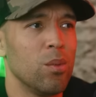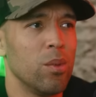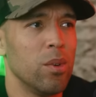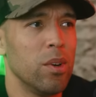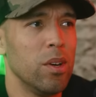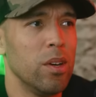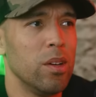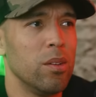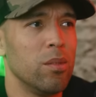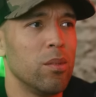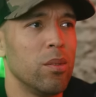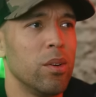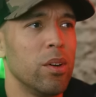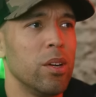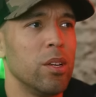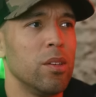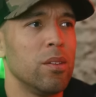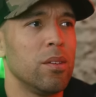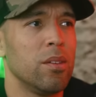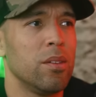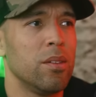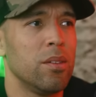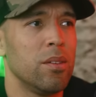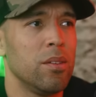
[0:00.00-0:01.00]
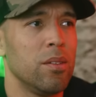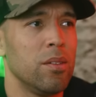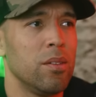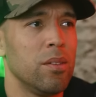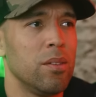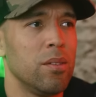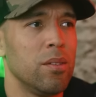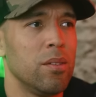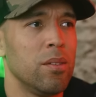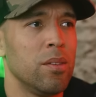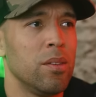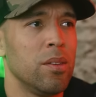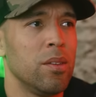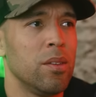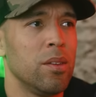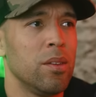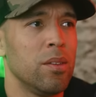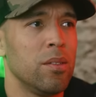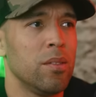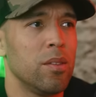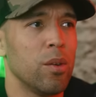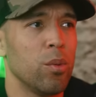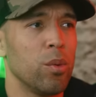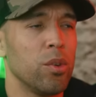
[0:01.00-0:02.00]
Right, right, right.
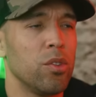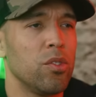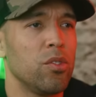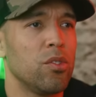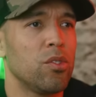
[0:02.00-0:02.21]
So there was um,